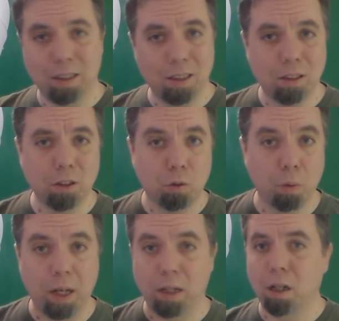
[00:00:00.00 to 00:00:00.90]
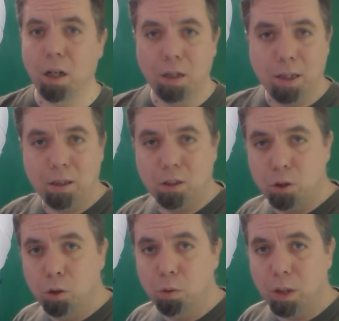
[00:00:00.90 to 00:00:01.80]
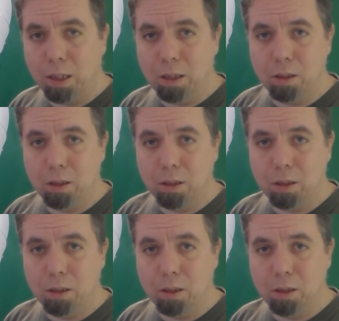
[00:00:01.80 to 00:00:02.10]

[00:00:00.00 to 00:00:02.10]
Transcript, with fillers: This is great. I like this new lighting